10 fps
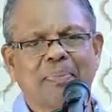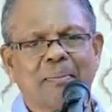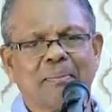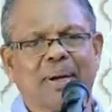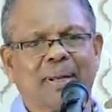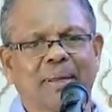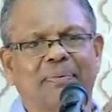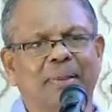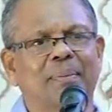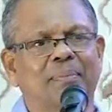But
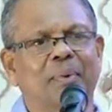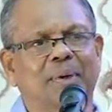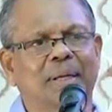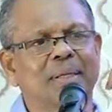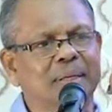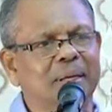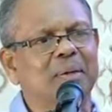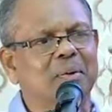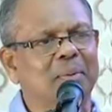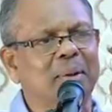if the book is in
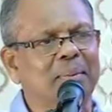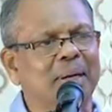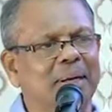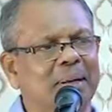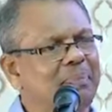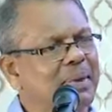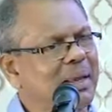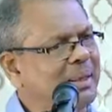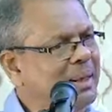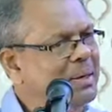your memory,
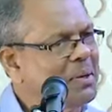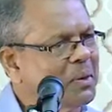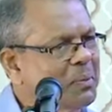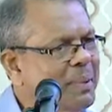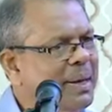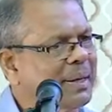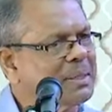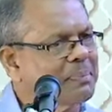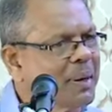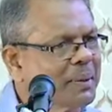then you have to pay
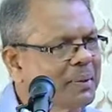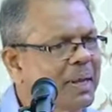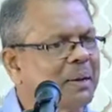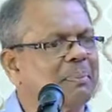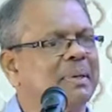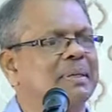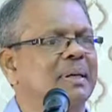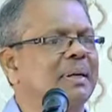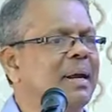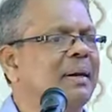respect to that
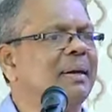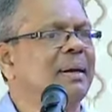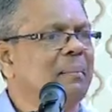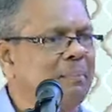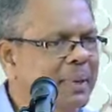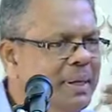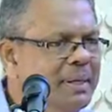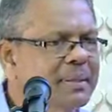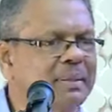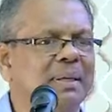person and
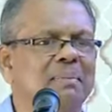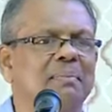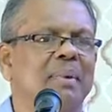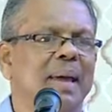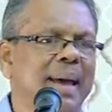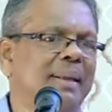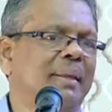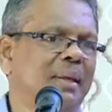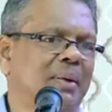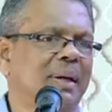please him and
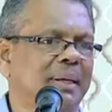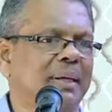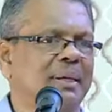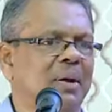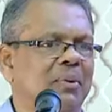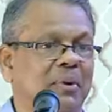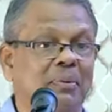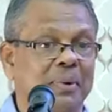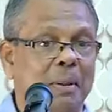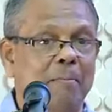get it out of
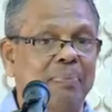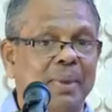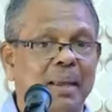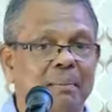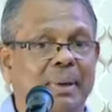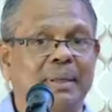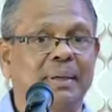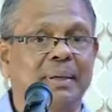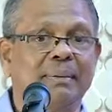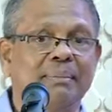him. But
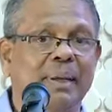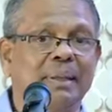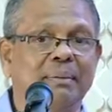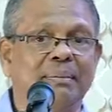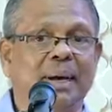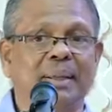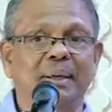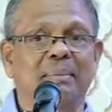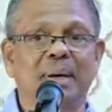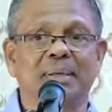the
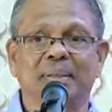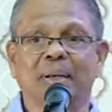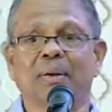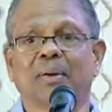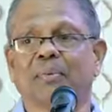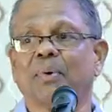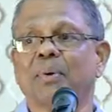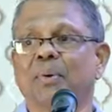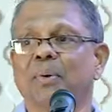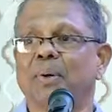other monks did not
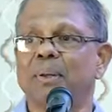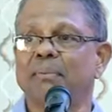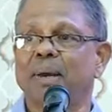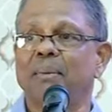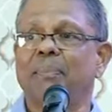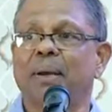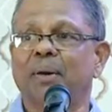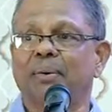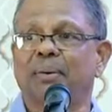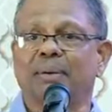want to go him and pay
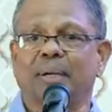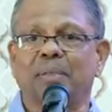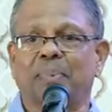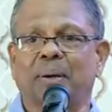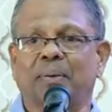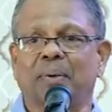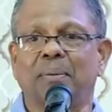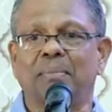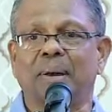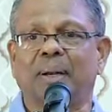respect to
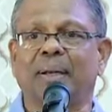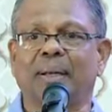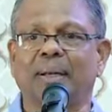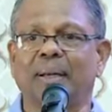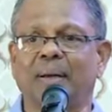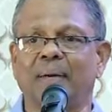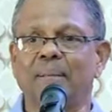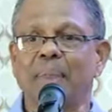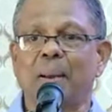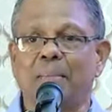him and get it learned.
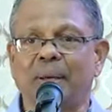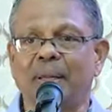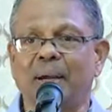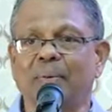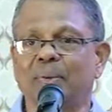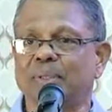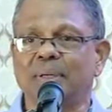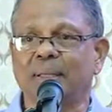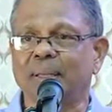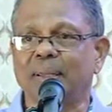But there was
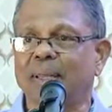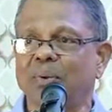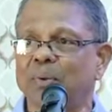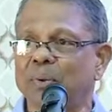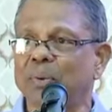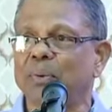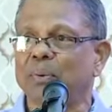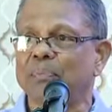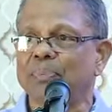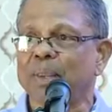nothing they could
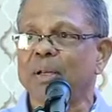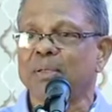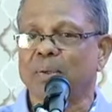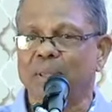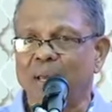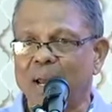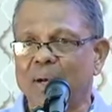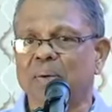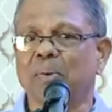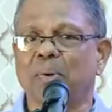do. So they
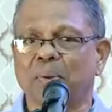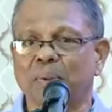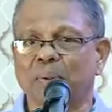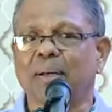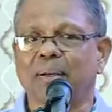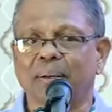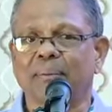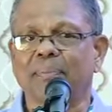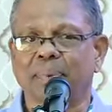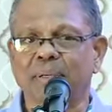had to go to that
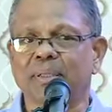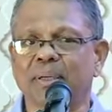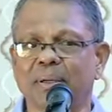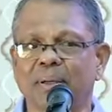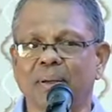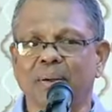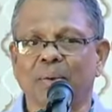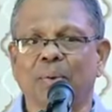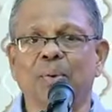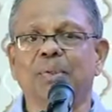person
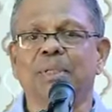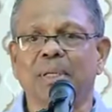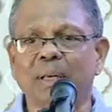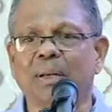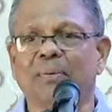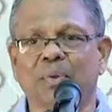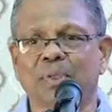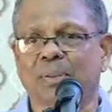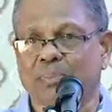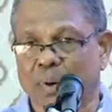whose sila
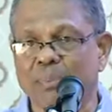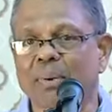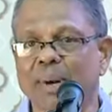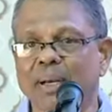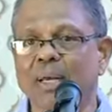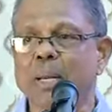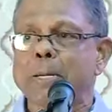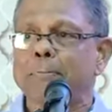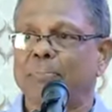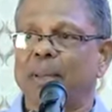was problematic
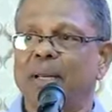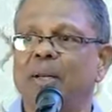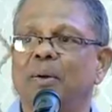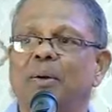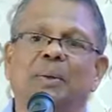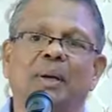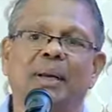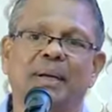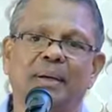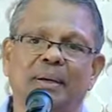in order to
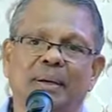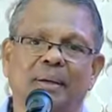learn